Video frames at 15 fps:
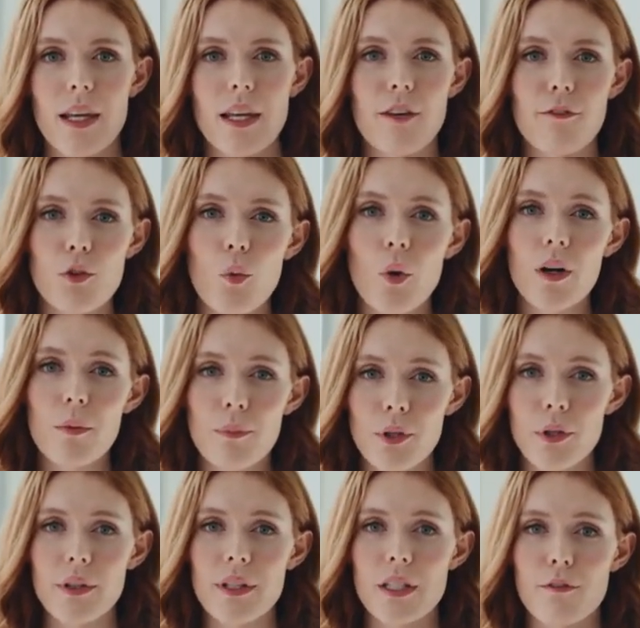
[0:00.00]
If you want to
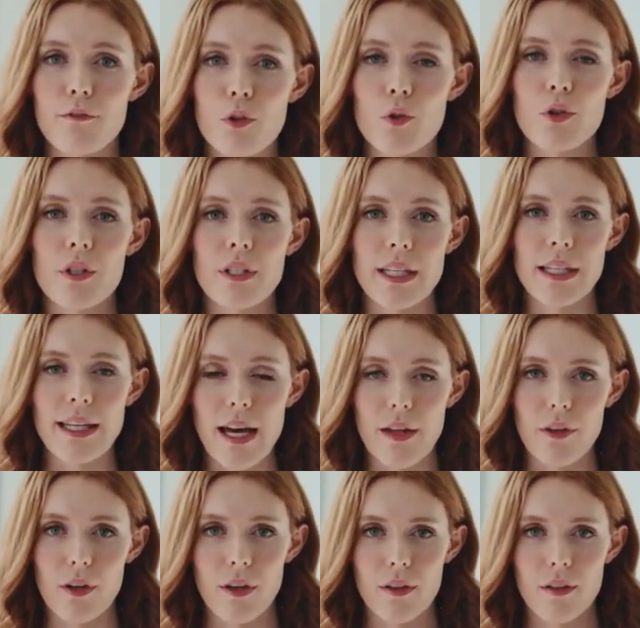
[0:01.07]
build this future
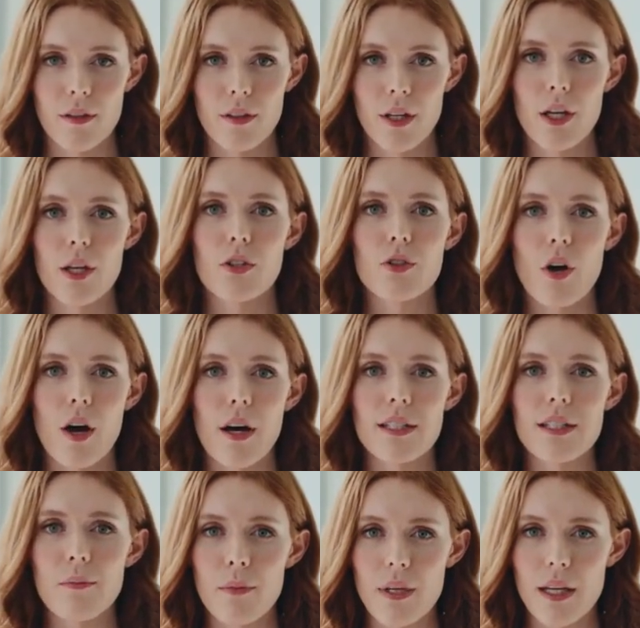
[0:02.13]
together, talk
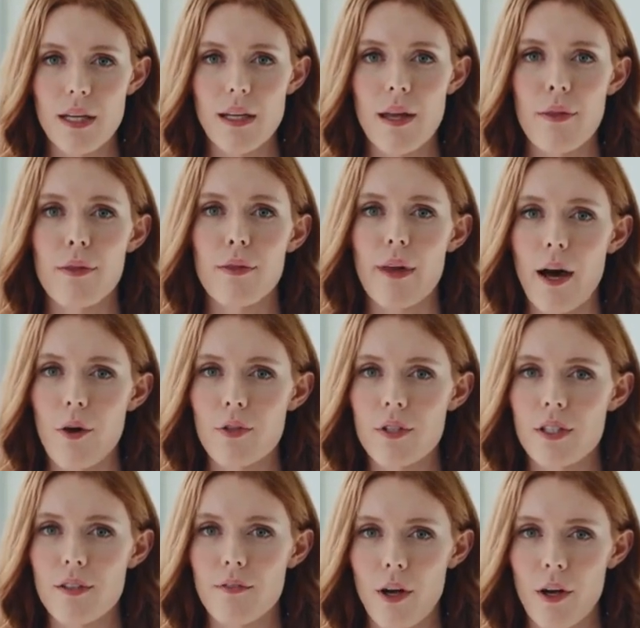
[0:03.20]
to me and
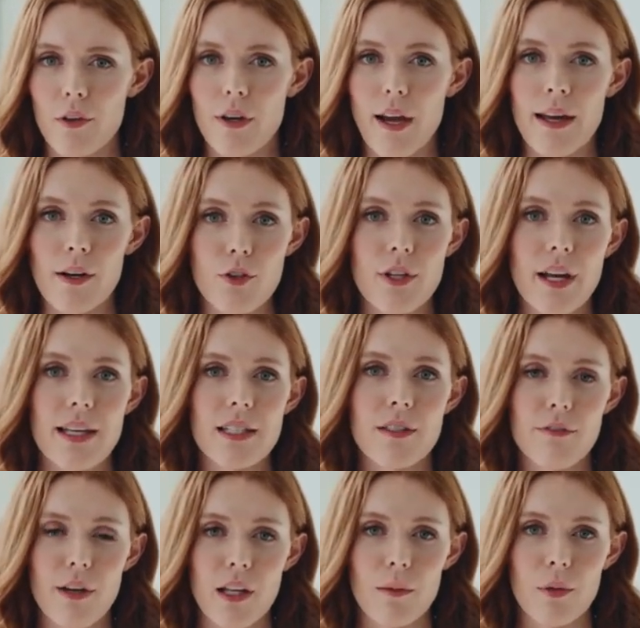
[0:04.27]
thousands of other energized
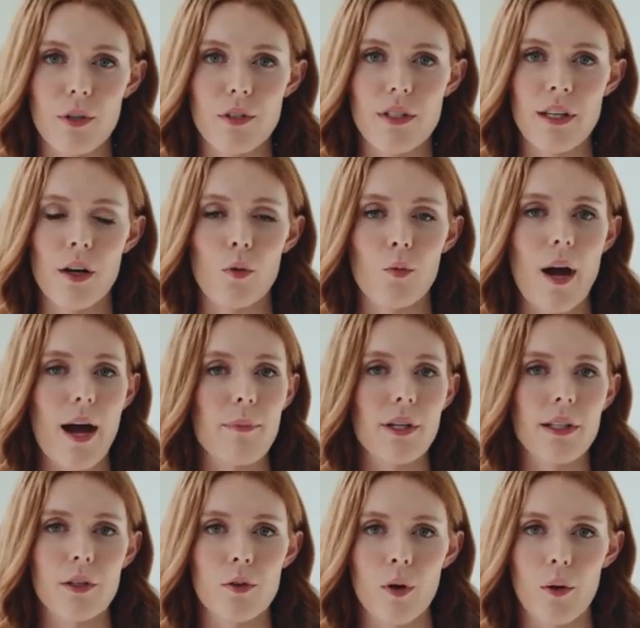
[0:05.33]
developers in our
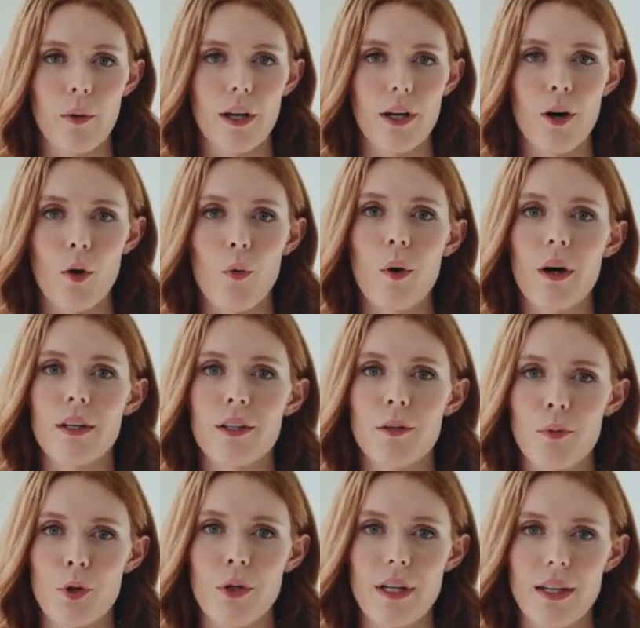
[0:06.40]
rapidly growing O1
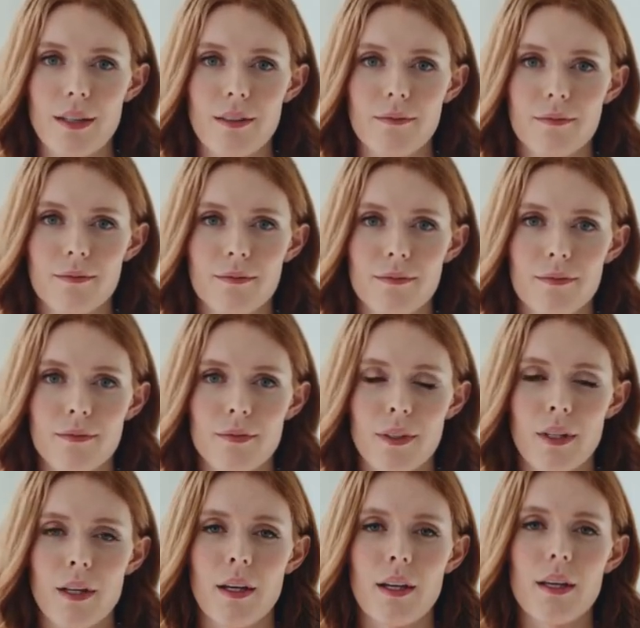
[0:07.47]
community.
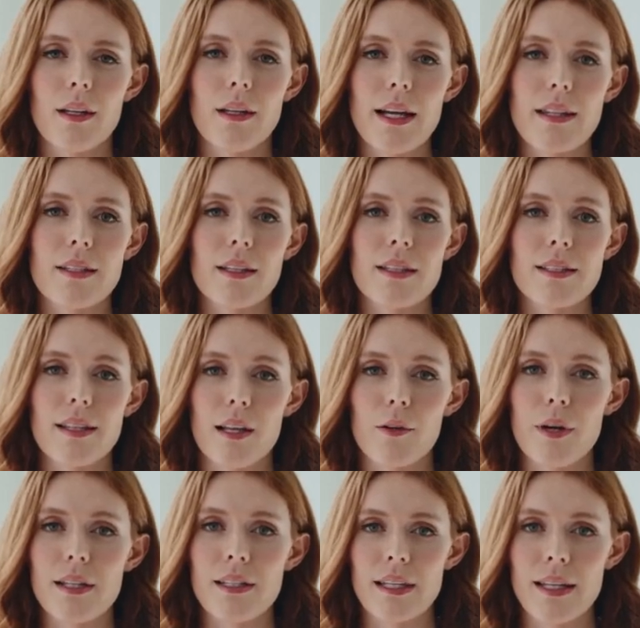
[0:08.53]
Let's
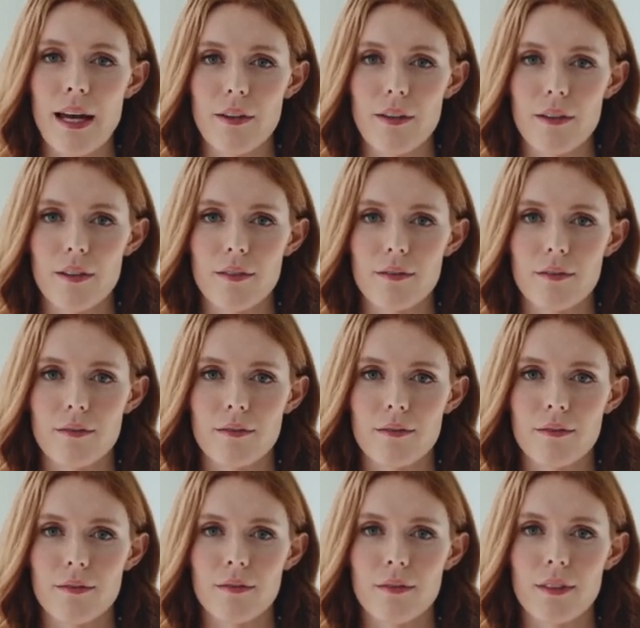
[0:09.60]
accelerate together.
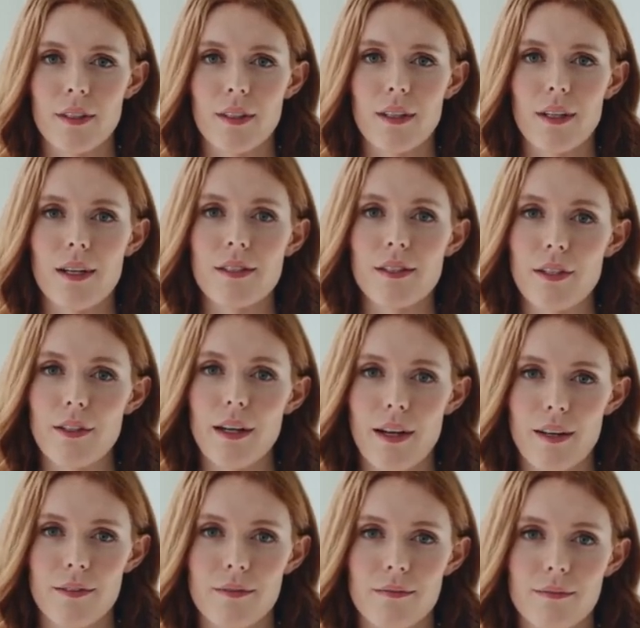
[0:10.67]
I'll see you
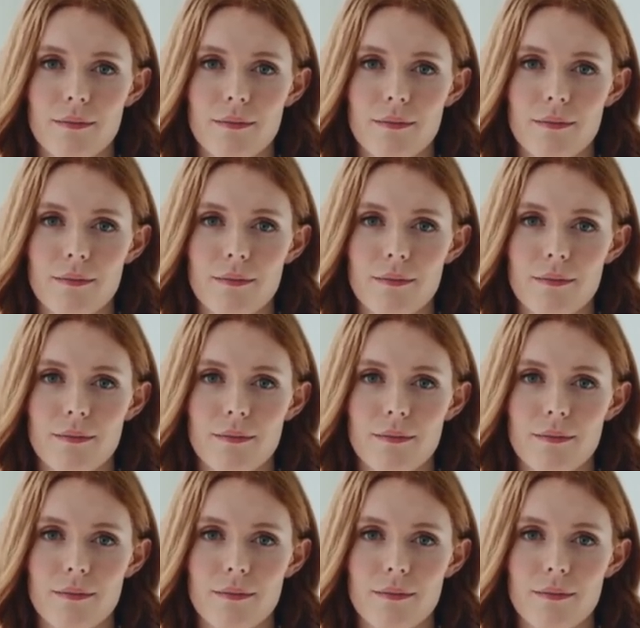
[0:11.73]
there.